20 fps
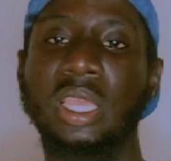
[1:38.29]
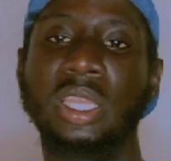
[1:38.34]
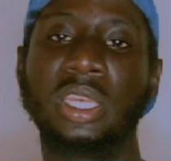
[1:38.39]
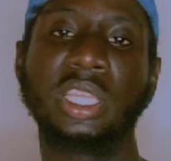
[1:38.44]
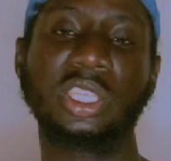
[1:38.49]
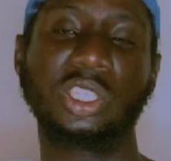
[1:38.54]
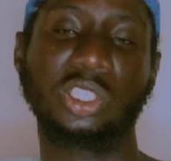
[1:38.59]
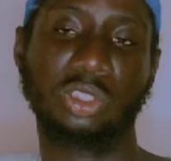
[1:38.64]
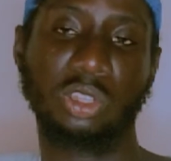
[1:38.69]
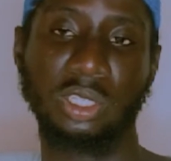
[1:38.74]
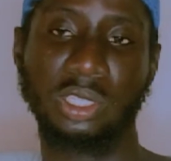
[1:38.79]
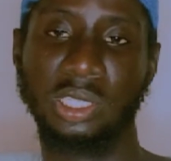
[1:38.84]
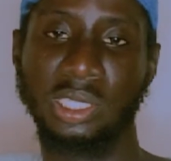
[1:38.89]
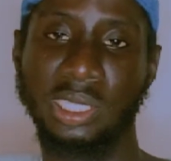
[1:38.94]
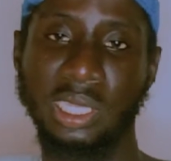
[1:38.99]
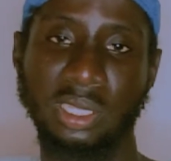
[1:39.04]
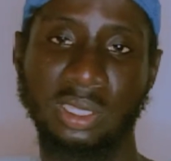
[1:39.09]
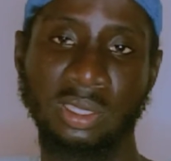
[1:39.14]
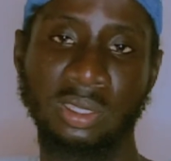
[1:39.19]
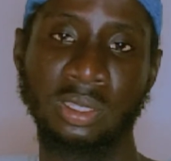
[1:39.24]
This is what he
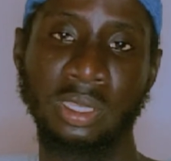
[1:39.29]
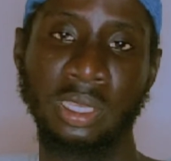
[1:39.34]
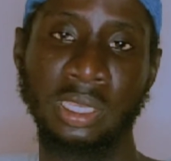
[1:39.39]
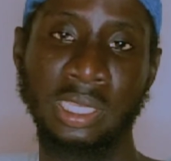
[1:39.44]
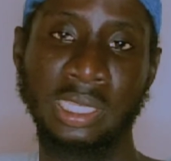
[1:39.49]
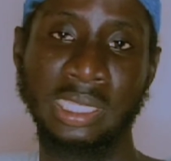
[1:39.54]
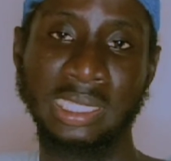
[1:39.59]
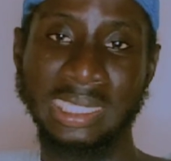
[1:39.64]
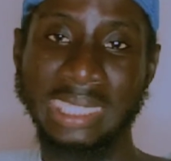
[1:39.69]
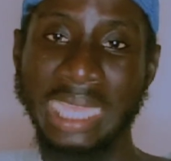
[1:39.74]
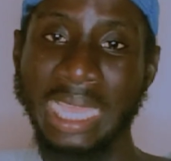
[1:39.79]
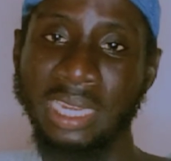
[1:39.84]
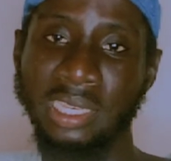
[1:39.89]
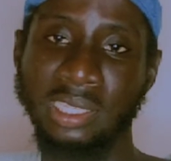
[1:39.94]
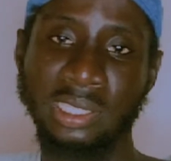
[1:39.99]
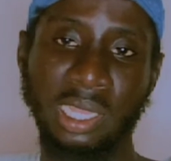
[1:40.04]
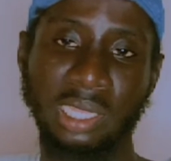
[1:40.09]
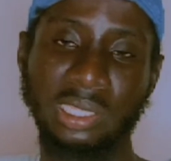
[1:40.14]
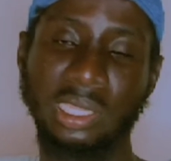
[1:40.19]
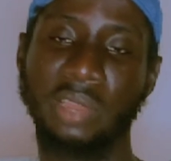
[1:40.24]
said in
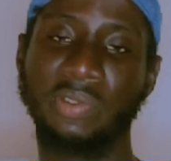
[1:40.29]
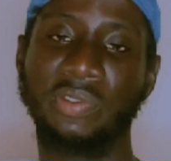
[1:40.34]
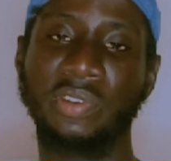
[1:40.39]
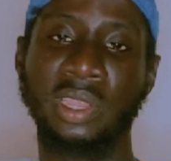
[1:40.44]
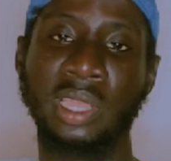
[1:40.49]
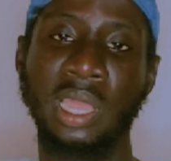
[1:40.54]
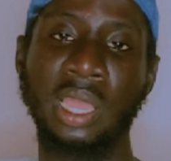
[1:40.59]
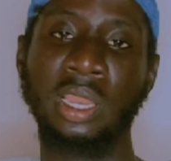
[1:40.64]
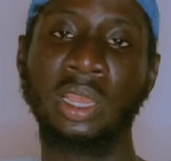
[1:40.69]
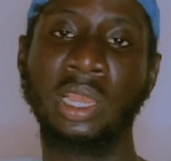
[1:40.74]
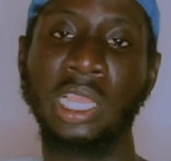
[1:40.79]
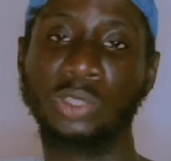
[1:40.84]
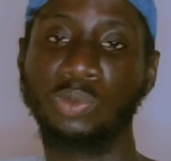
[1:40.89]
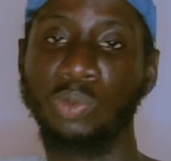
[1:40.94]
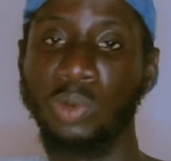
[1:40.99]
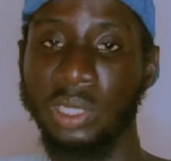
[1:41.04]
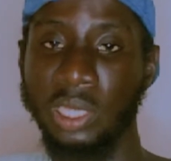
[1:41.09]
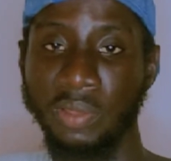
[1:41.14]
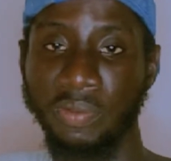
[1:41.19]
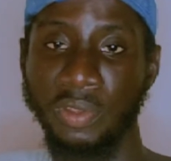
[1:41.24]
South Africa. Let's
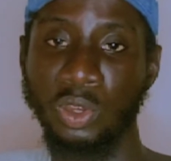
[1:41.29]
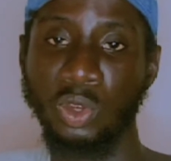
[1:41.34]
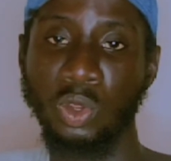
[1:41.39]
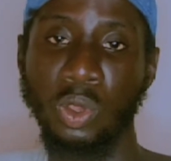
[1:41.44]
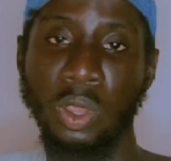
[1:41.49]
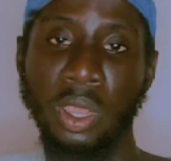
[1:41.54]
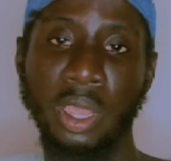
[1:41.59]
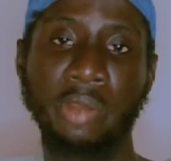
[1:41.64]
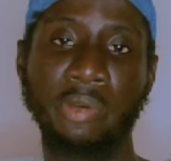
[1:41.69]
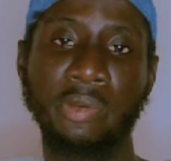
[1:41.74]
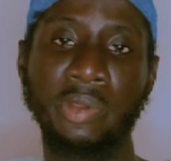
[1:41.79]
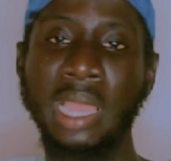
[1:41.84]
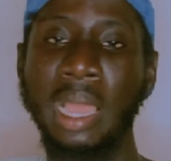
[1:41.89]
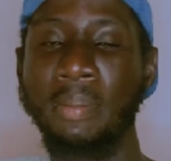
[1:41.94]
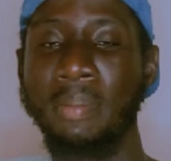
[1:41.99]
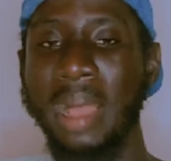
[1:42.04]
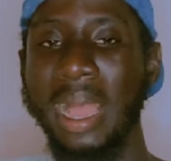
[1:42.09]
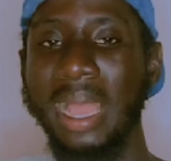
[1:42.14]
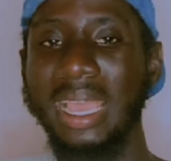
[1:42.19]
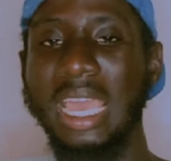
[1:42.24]
watch the video. And when we
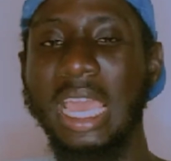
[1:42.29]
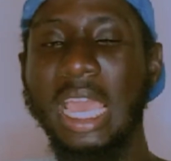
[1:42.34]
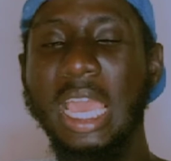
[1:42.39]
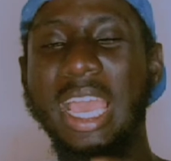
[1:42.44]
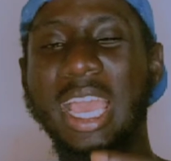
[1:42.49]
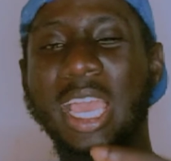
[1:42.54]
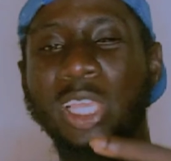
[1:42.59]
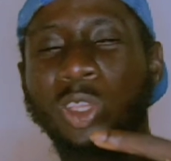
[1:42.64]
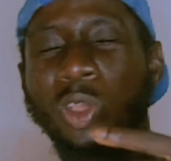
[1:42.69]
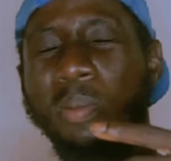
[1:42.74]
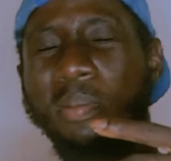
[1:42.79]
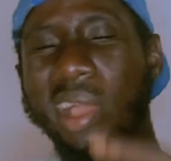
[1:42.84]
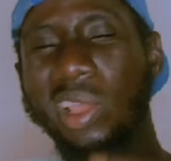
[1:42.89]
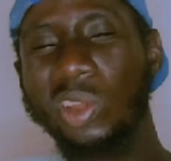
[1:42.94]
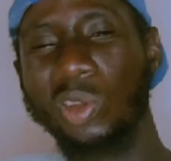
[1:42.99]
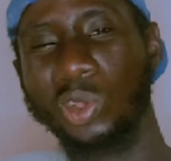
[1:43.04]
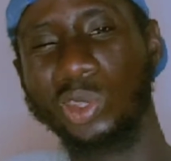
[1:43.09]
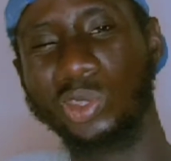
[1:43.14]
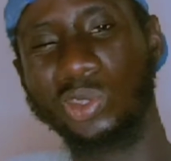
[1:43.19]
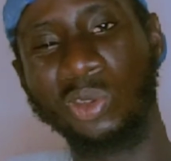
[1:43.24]
come back, your man
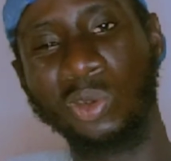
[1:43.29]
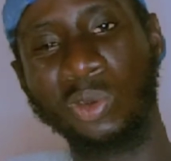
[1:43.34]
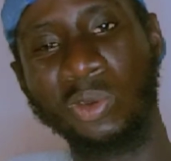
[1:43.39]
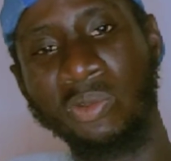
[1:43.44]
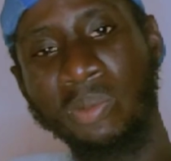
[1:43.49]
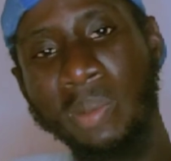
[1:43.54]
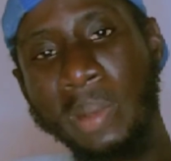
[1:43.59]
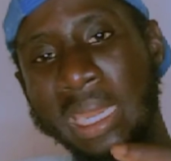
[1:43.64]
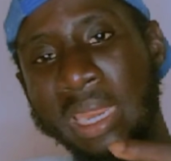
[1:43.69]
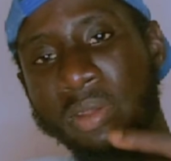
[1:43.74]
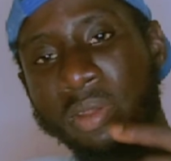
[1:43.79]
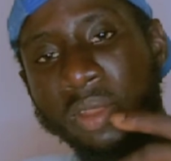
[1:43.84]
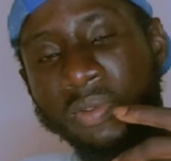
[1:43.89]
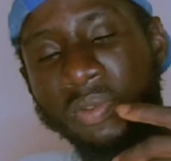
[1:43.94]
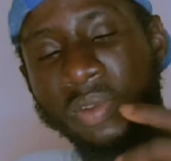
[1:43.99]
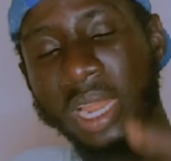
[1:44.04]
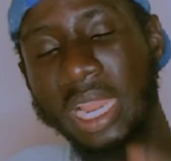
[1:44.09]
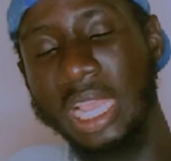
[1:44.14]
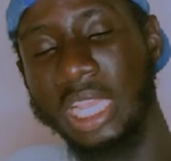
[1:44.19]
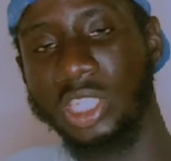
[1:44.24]
also made a
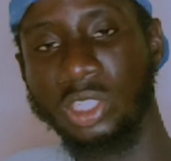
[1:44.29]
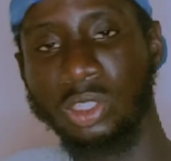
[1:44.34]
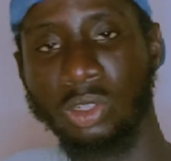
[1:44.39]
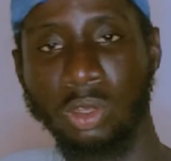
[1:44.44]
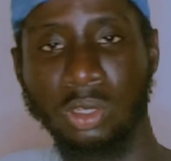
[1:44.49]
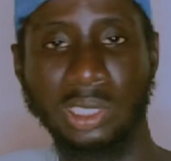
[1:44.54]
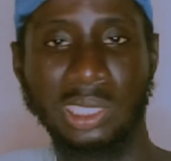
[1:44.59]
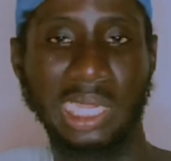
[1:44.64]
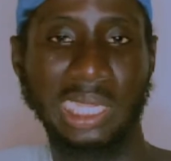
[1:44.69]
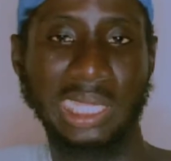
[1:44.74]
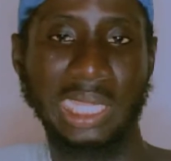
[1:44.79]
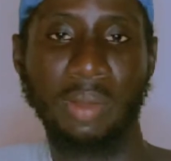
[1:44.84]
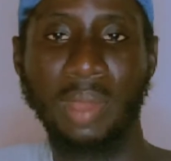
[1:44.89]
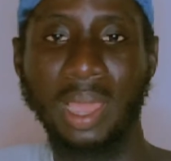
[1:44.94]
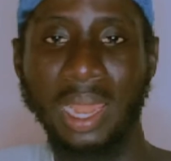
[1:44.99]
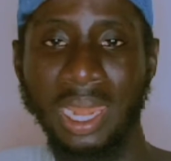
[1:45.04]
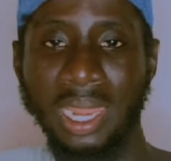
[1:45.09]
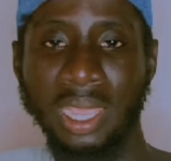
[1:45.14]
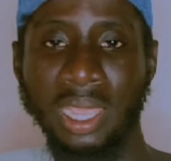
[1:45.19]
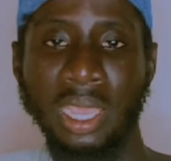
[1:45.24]
revelation on Shatta,
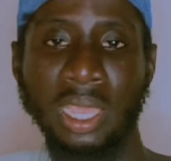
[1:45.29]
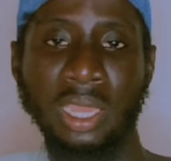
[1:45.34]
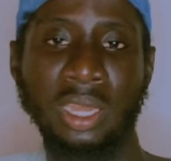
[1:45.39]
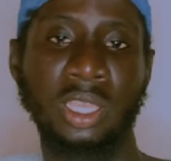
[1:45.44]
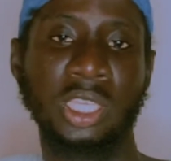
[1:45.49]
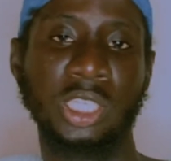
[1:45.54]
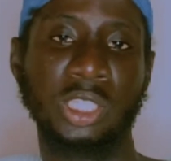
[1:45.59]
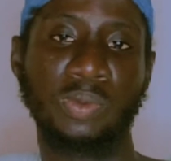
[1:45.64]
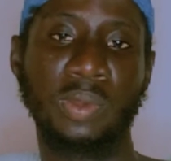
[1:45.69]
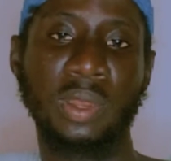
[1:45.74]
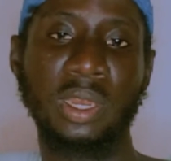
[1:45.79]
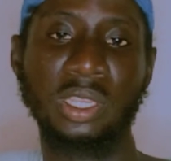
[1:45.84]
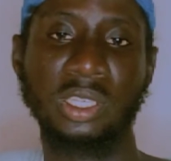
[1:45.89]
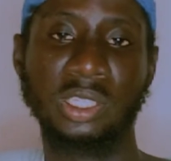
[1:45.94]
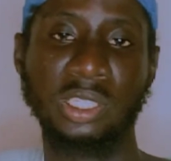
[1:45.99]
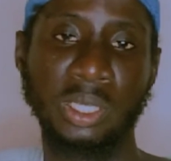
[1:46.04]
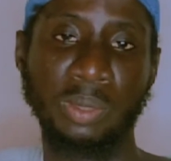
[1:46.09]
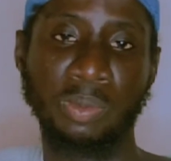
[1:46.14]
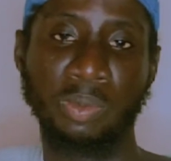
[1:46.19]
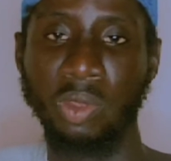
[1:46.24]
Wale and his
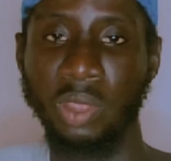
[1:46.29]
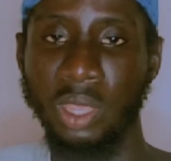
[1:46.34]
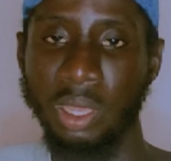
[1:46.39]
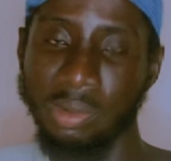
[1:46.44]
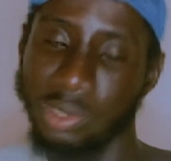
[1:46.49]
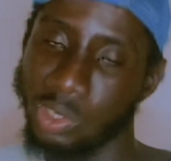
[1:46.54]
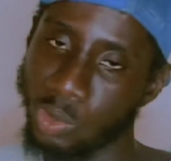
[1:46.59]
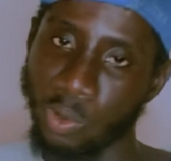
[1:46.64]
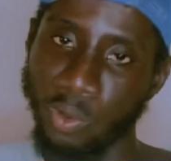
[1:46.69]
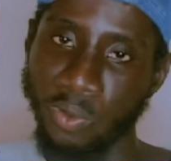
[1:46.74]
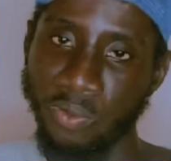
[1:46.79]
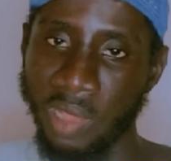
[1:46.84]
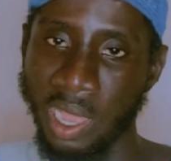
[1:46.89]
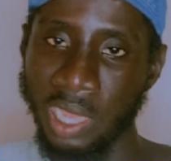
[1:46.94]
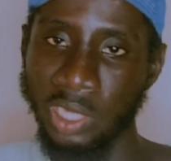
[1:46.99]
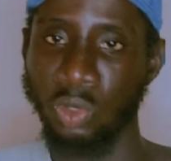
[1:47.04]
relationship with him so far.